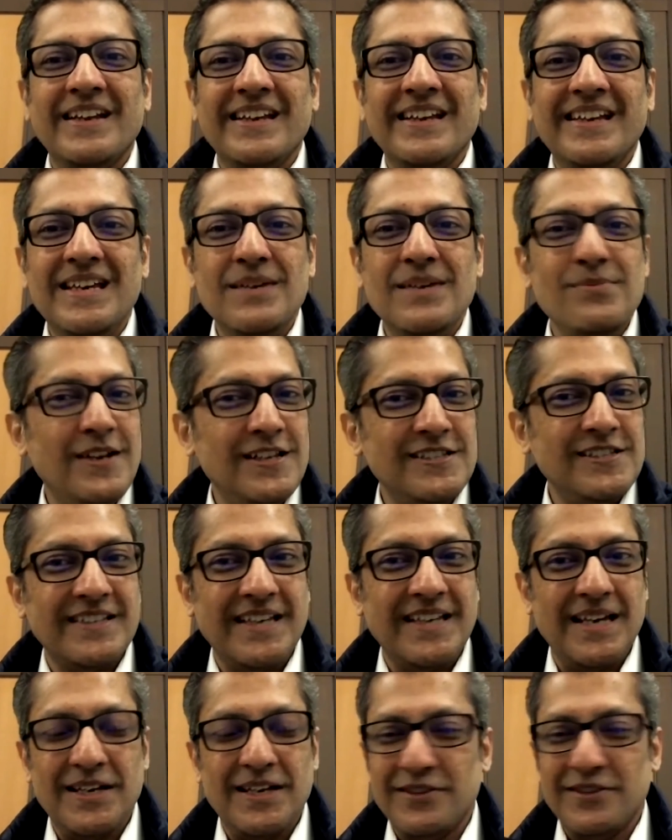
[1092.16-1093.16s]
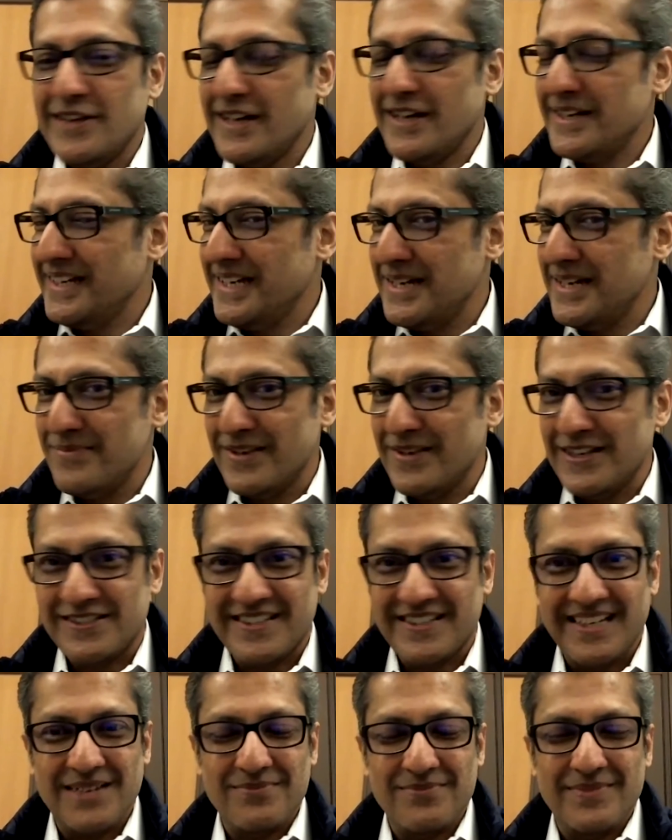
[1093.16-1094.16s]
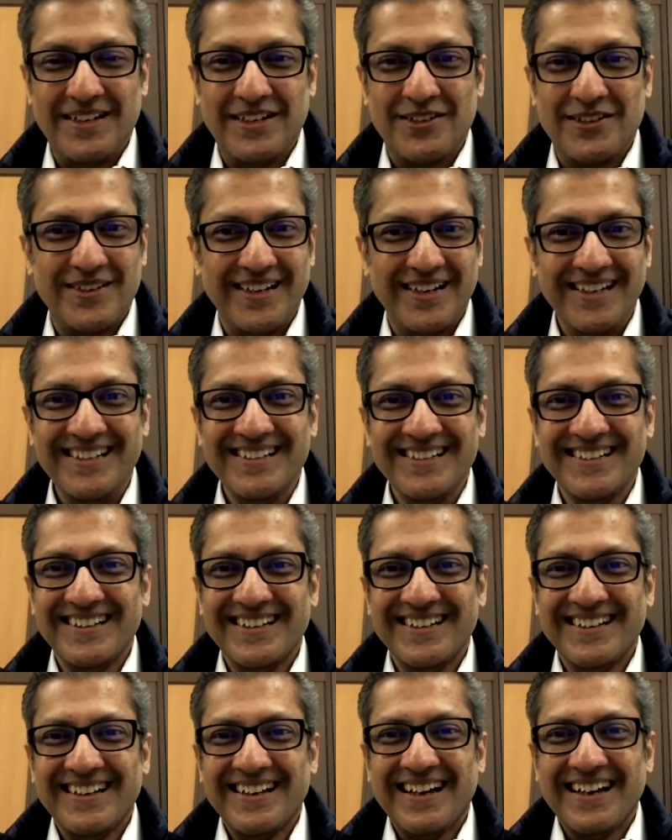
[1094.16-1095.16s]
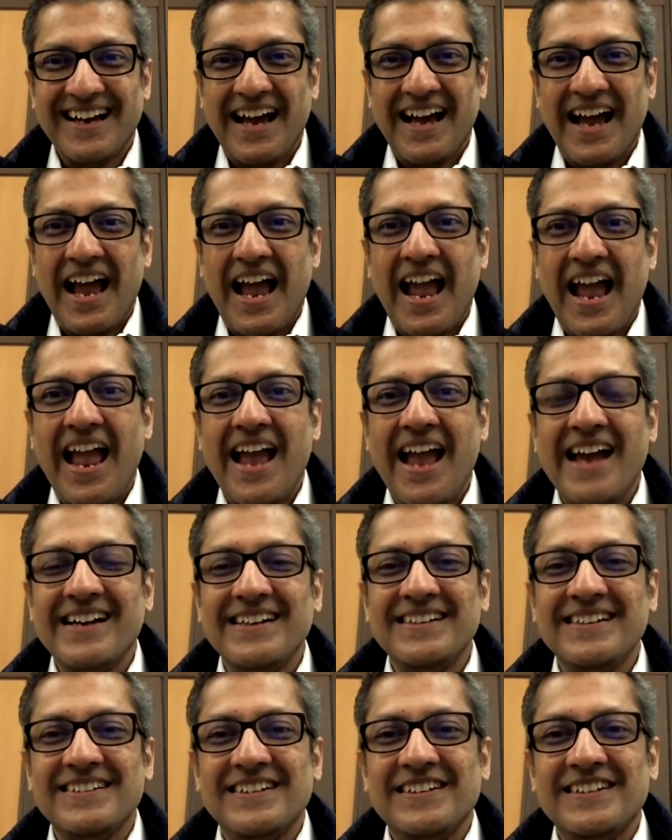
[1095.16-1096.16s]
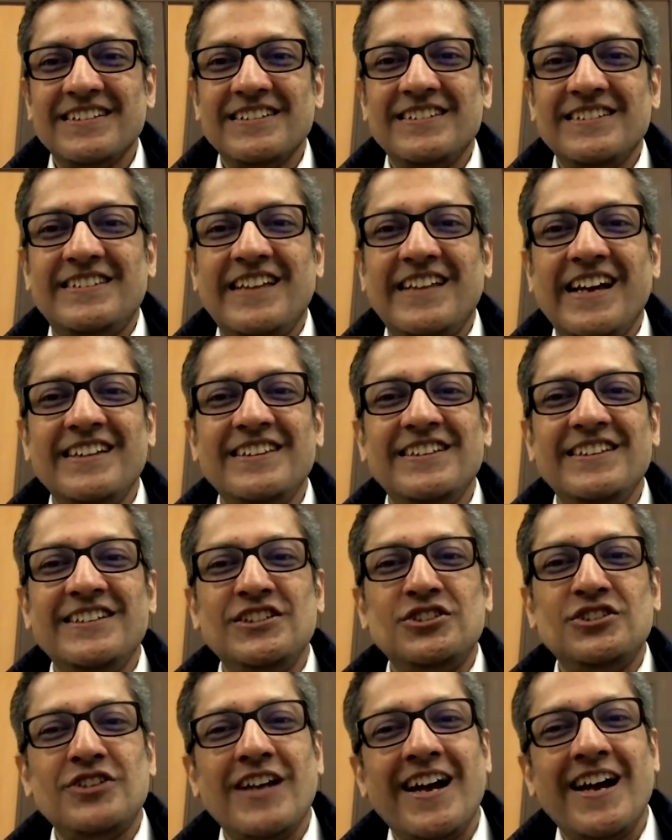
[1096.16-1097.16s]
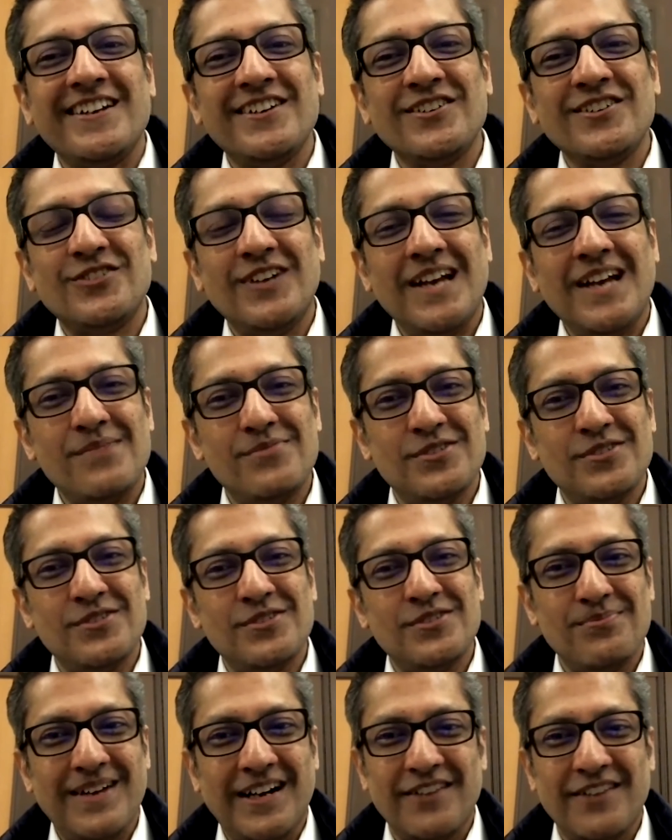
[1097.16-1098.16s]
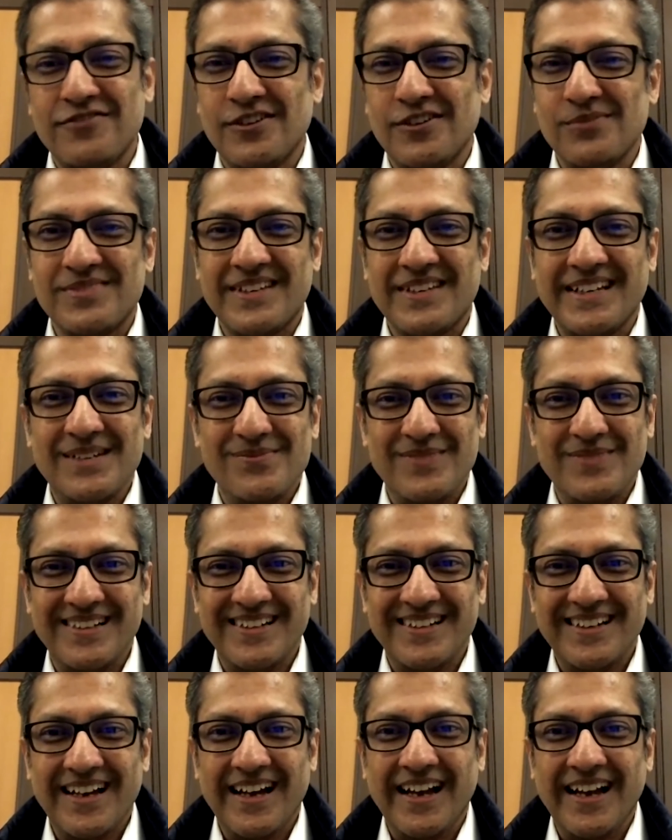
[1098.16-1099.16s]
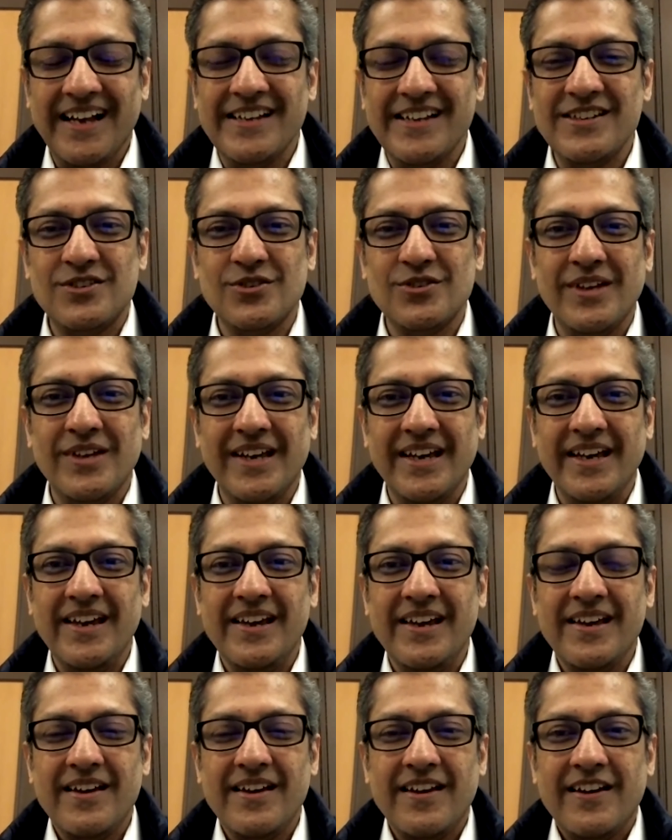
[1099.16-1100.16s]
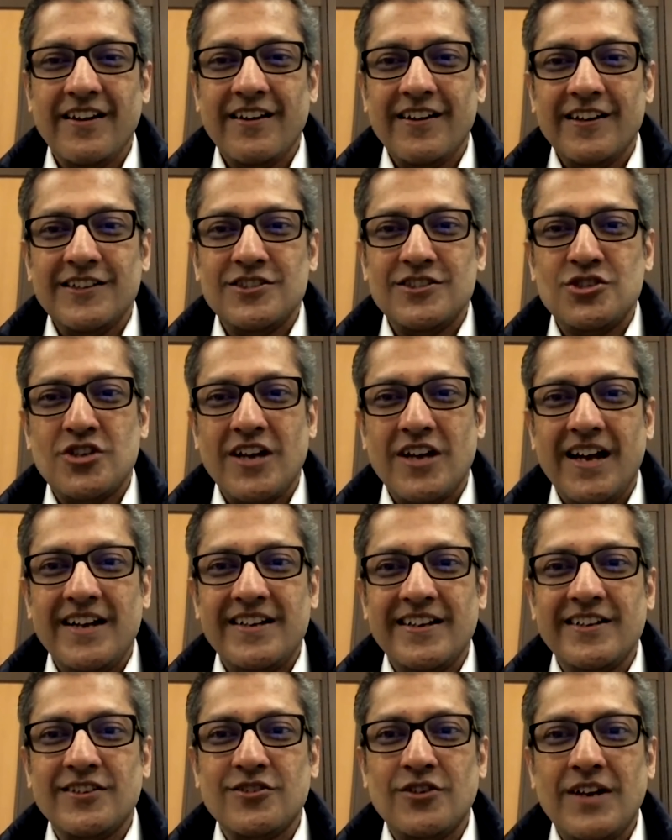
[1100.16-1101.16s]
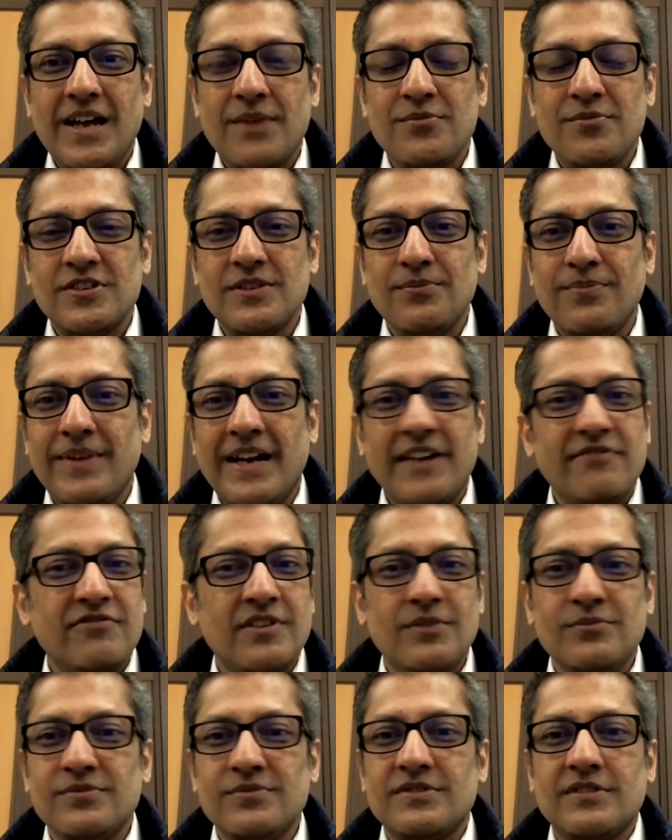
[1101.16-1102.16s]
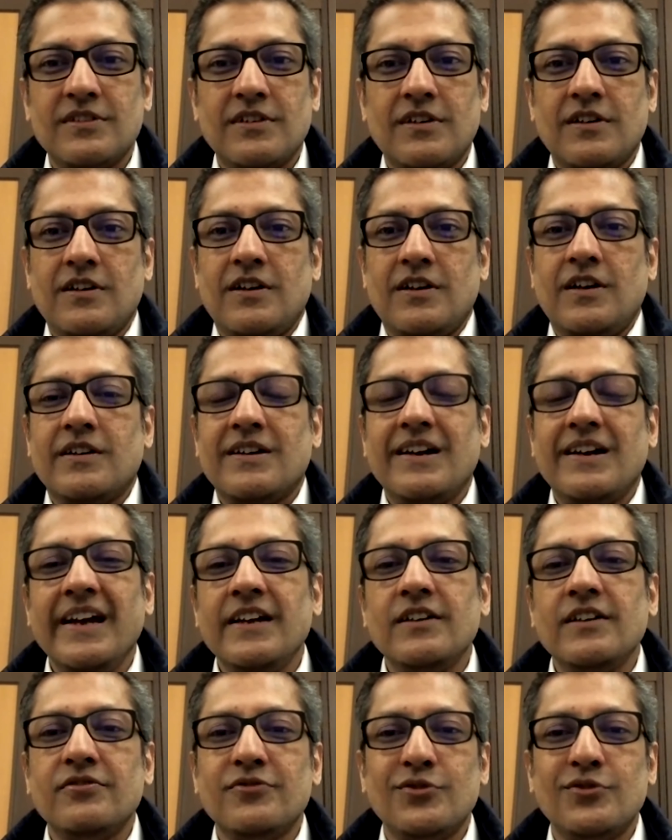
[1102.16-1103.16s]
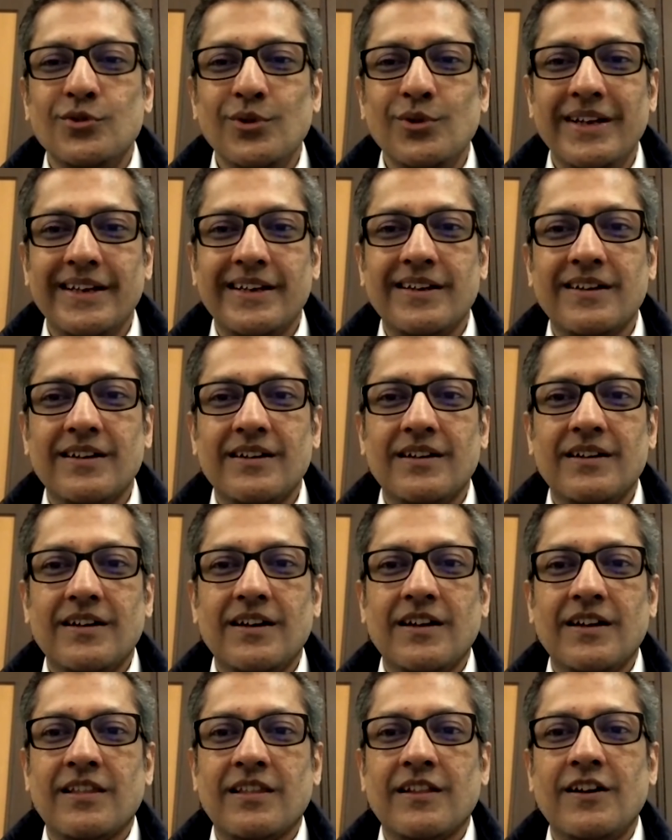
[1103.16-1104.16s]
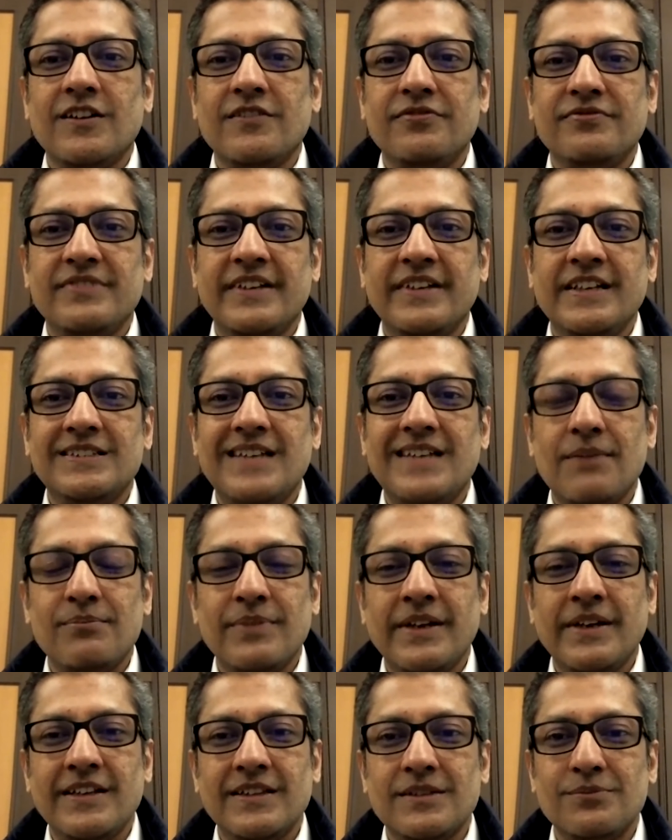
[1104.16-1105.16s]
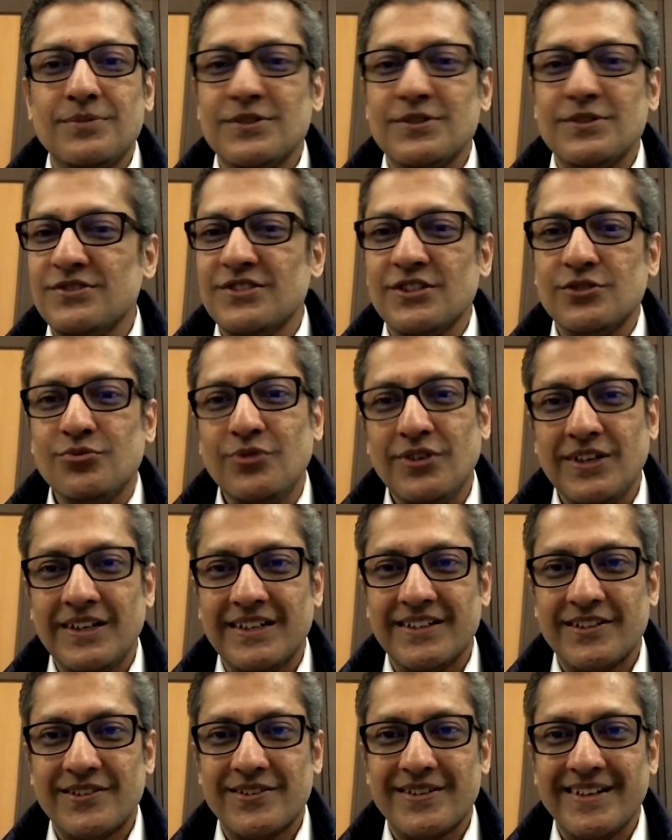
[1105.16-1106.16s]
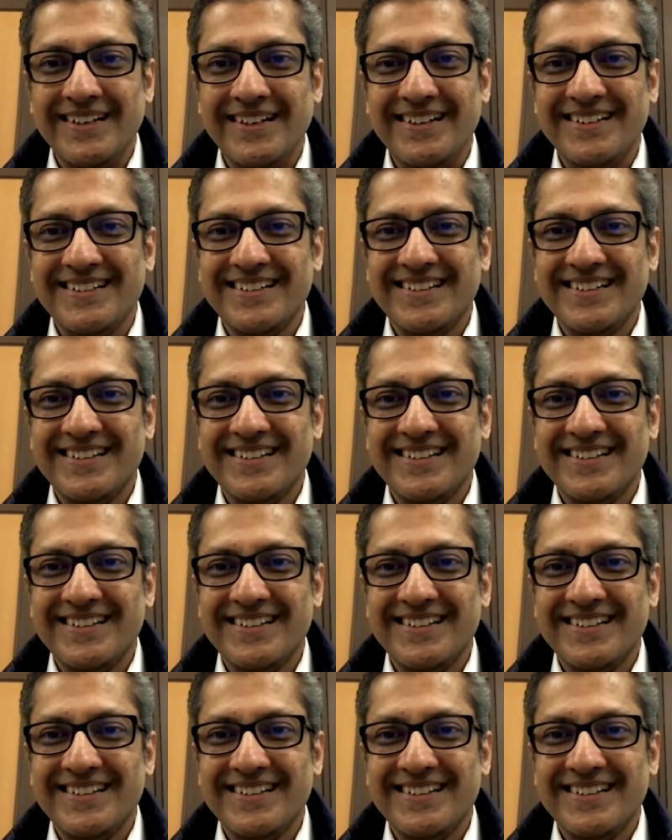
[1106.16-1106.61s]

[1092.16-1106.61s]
Then emails came in, right? And then the chat and collaboration platforms came in. And today, chat and collaboration platforms are kind of ruling a lot of things happening in the business world, right?